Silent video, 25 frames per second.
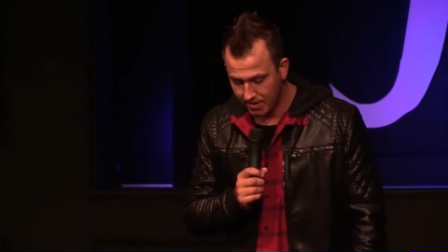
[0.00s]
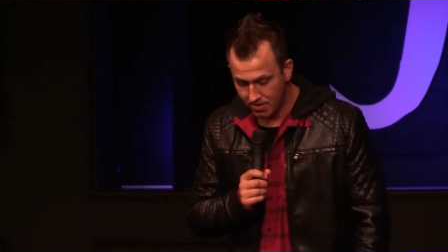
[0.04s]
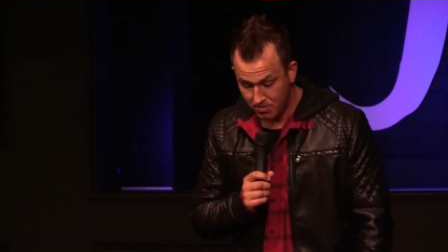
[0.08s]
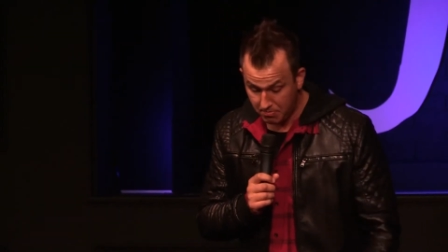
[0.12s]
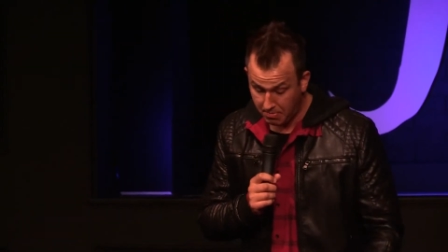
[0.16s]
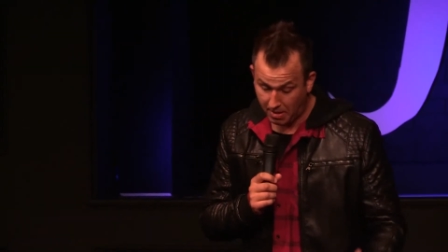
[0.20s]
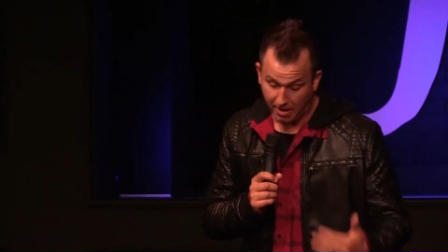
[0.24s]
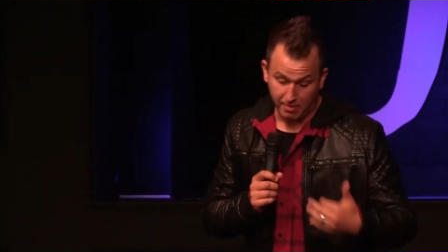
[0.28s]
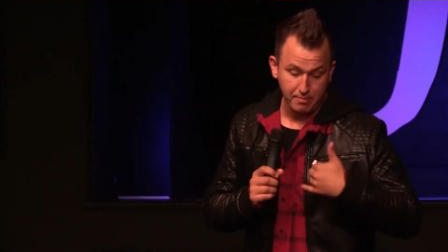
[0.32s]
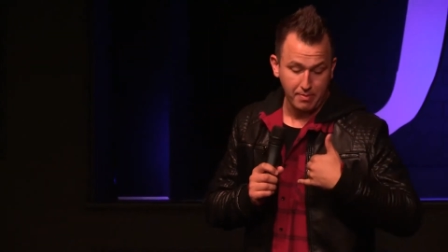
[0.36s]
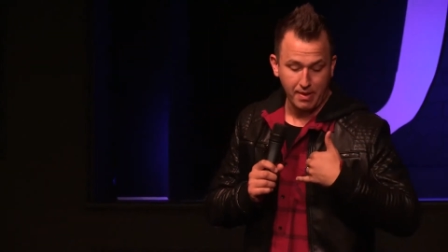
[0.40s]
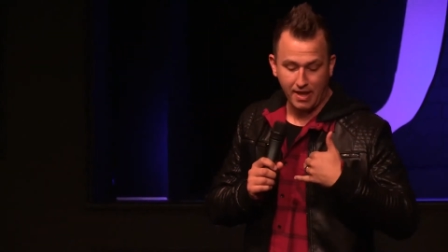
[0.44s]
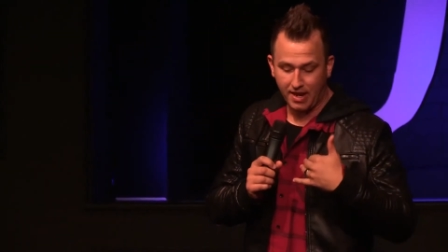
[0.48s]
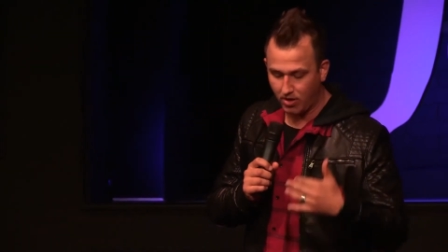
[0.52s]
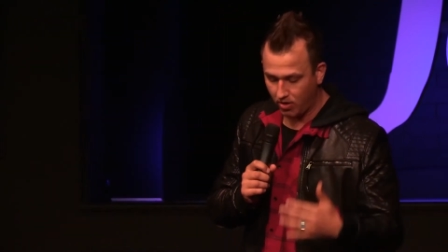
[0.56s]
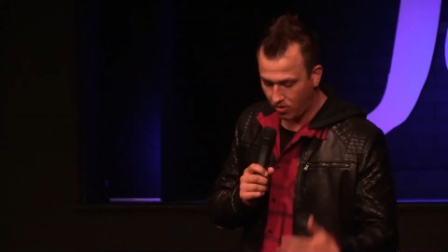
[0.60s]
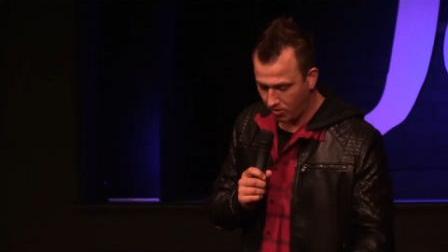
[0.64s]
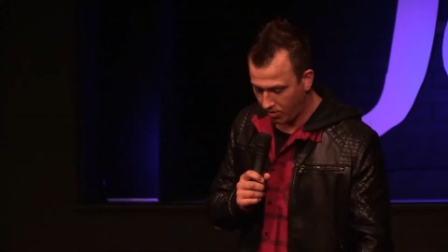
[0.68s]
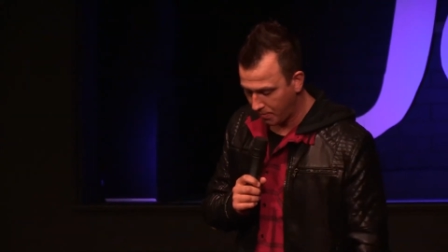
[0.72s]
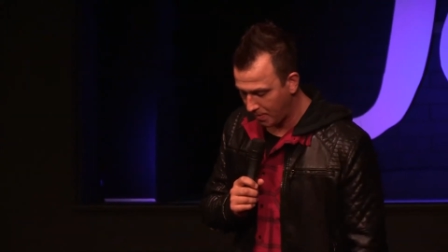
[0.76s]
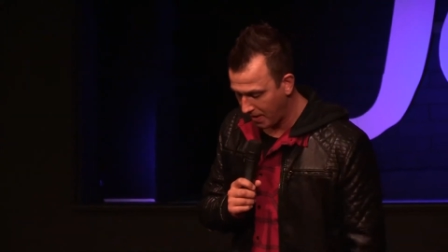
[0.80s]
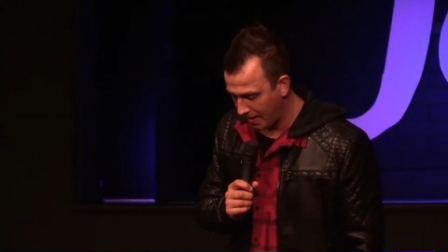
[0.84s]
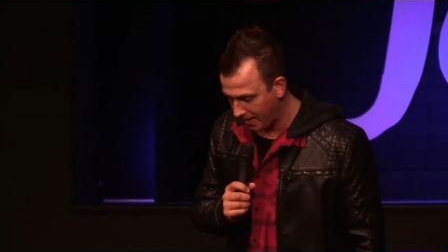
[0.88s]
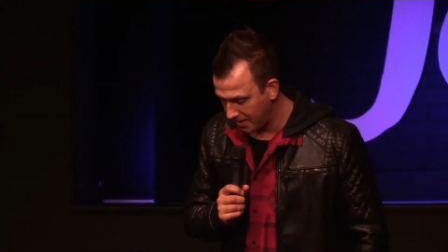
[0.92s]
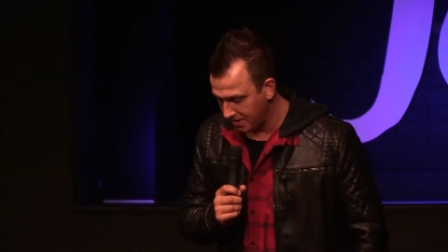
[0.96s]
You can find a bad article
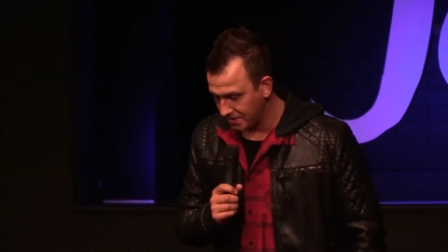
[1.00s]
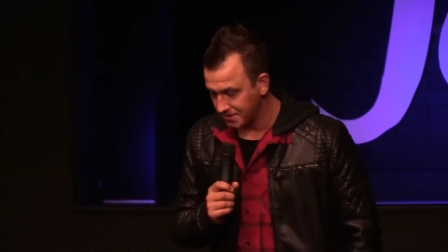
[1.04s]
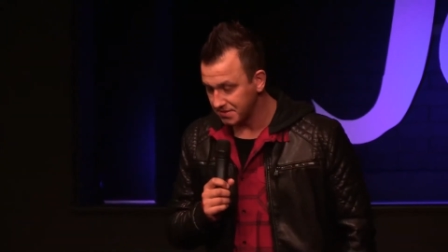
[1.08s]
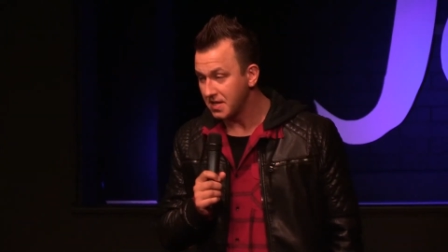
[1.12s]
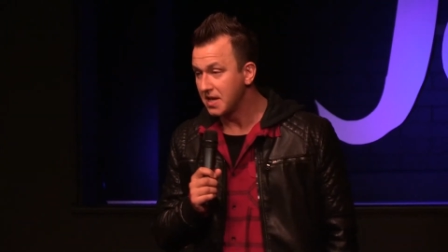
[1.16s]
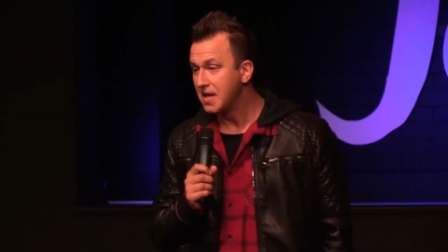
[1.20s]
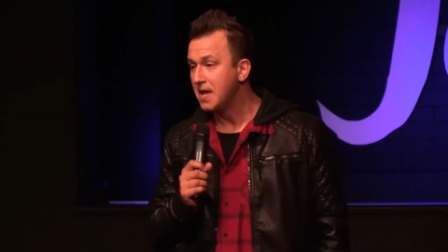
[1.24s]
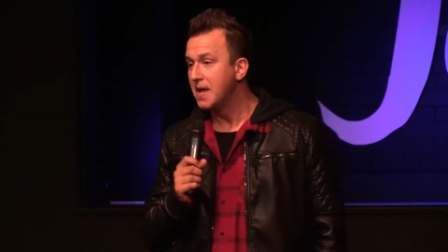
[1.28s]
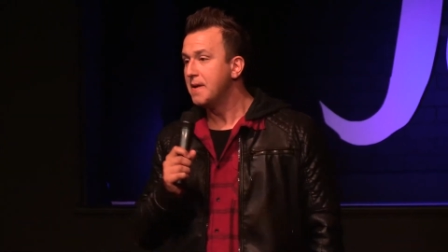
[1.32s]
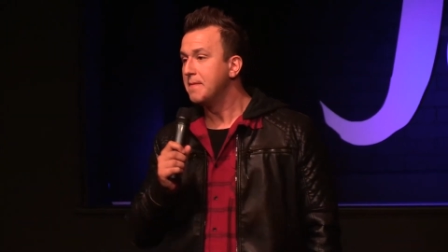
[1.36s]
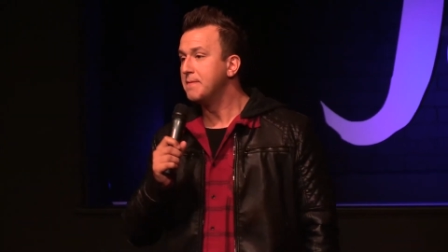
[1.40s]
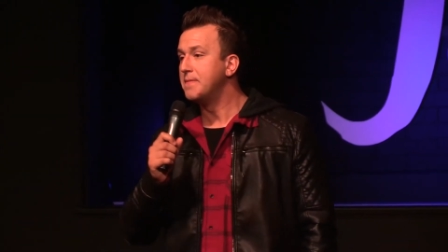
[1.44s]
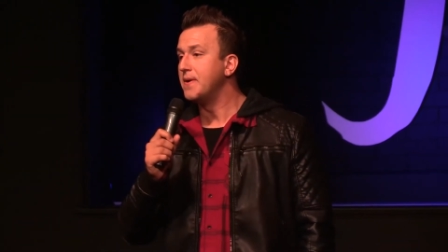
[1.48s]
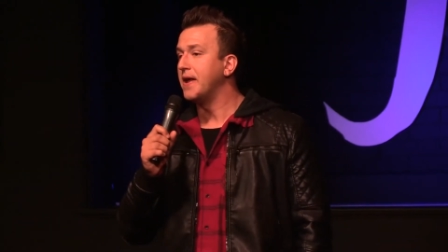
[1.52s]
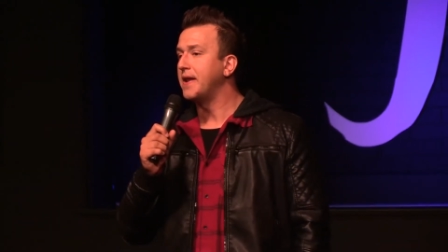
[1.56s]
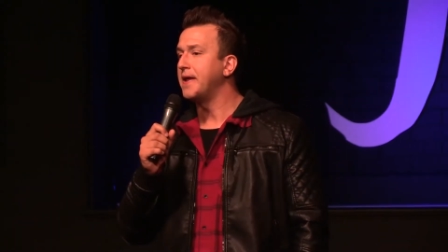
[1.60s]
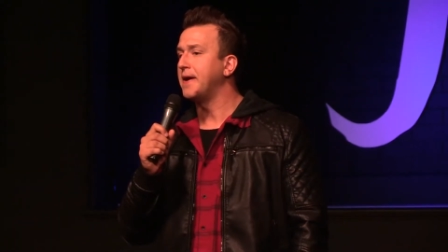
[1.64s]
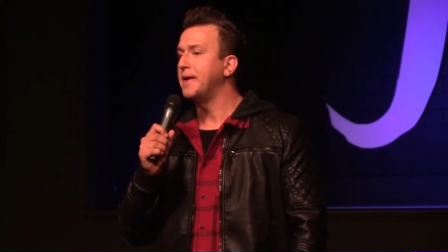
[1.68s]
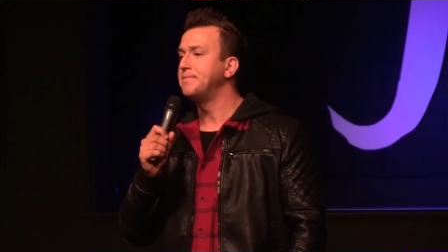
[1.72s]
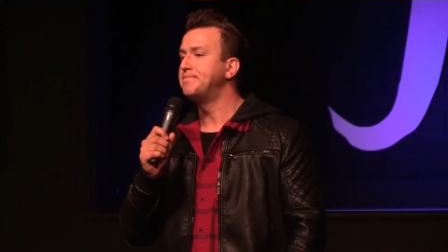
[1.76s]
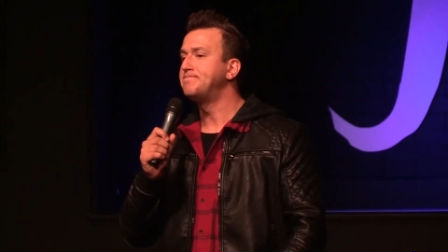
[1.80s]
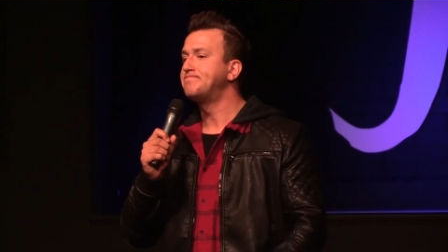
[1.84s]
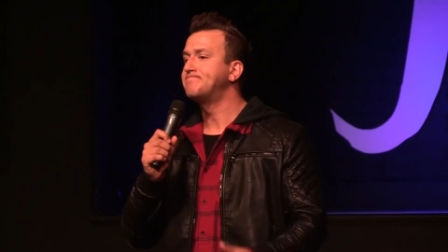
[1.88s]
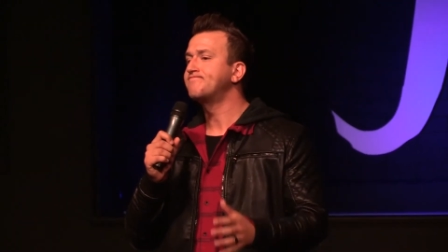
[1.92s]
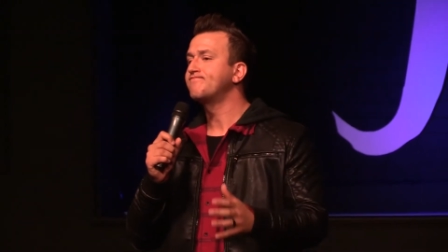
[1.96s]
about us. But
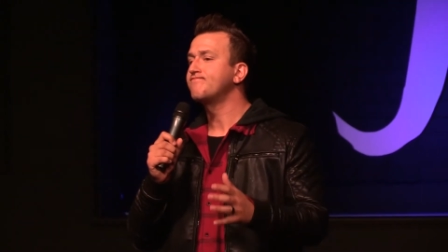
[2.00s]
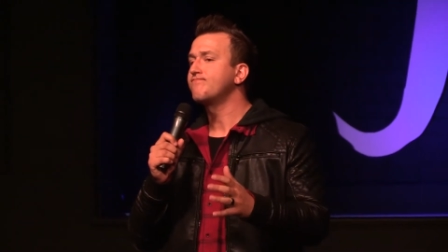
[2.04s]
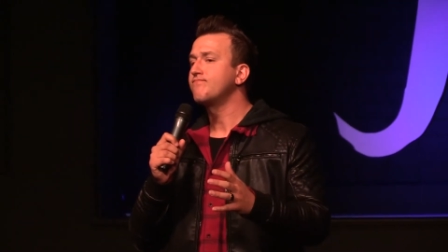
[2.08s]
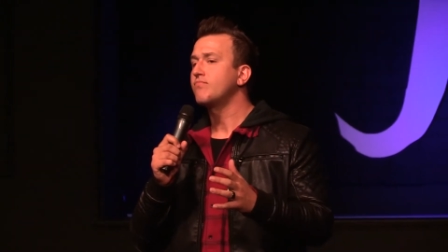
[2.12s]
um,